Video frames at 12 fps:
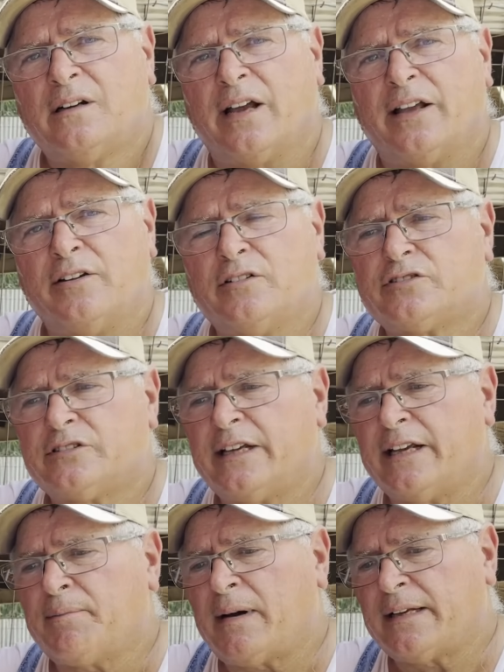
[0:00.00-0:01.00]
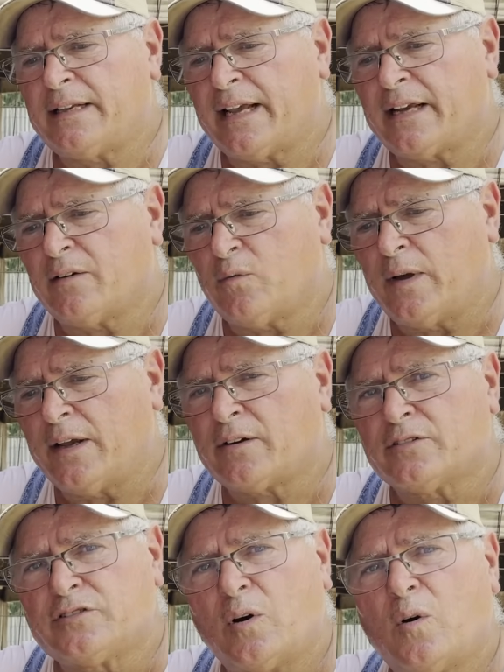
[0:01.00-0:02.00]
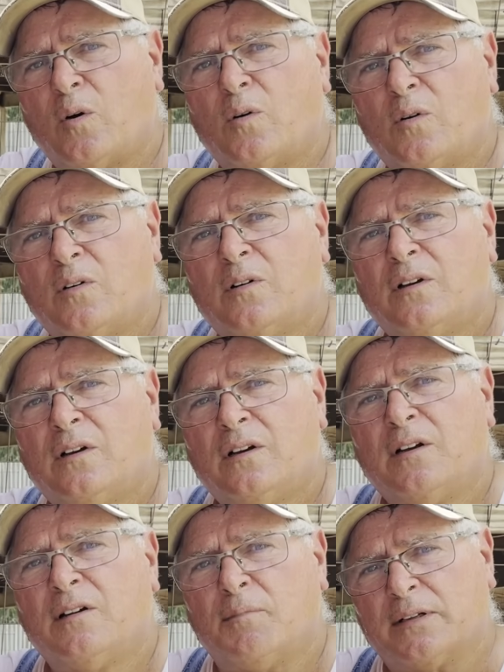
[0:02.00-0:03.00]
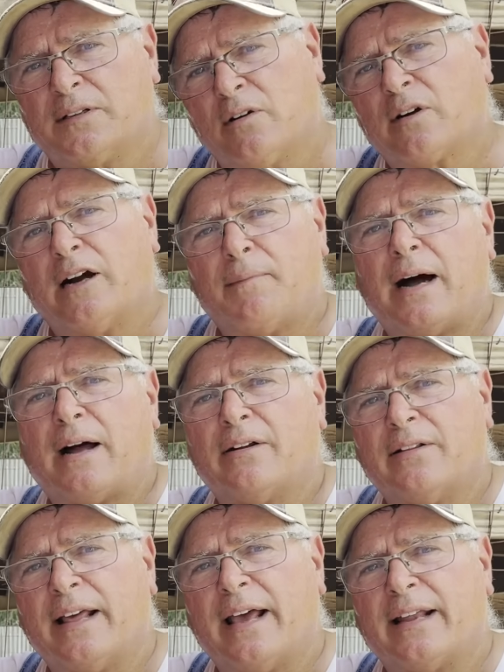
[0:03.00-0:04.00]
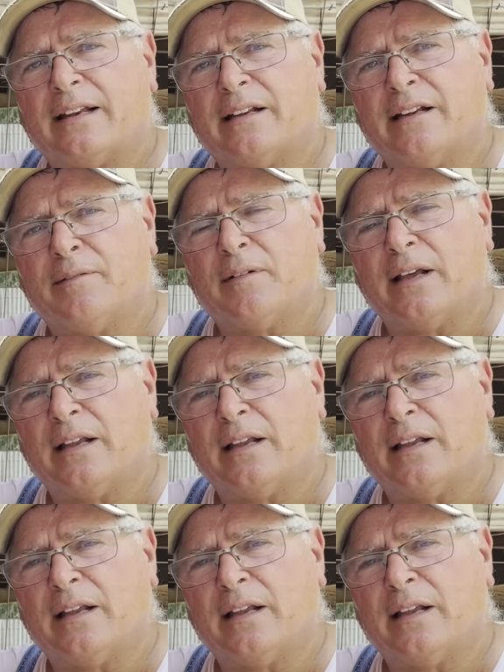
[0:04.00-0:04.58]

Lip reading: And you'll see it might take a week or so, but they'll come out of that. And